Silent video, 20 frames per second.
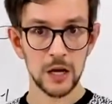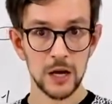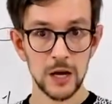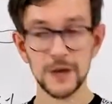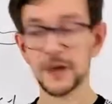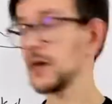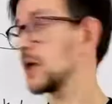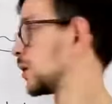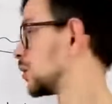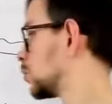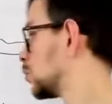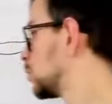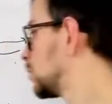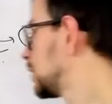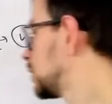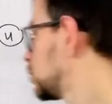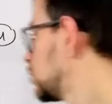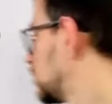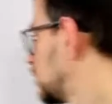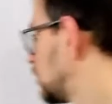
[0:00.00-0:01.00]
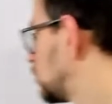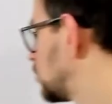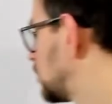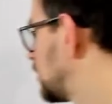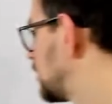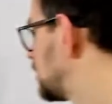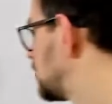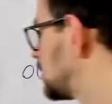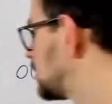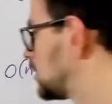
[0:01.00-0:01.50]
And again,
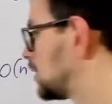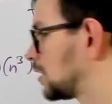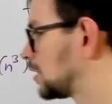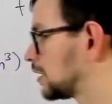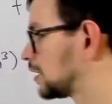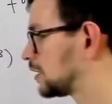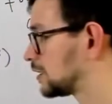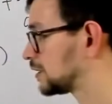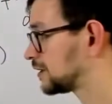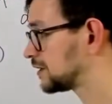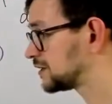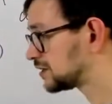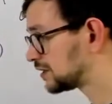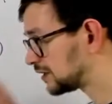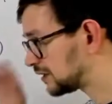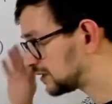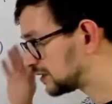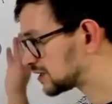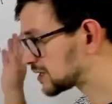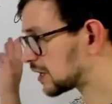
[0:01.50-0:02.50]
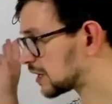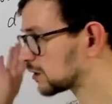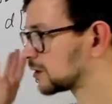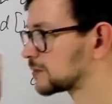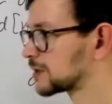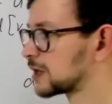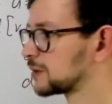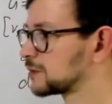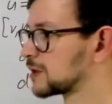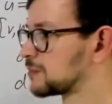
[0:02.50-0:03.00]
this
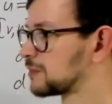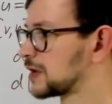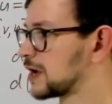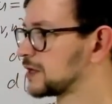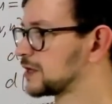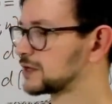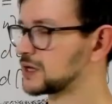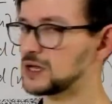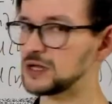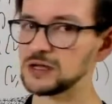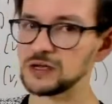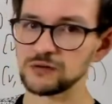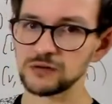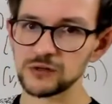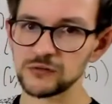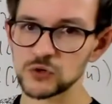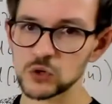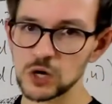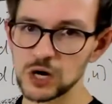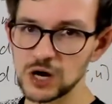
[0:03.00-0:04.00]
algorithm can be applied even if you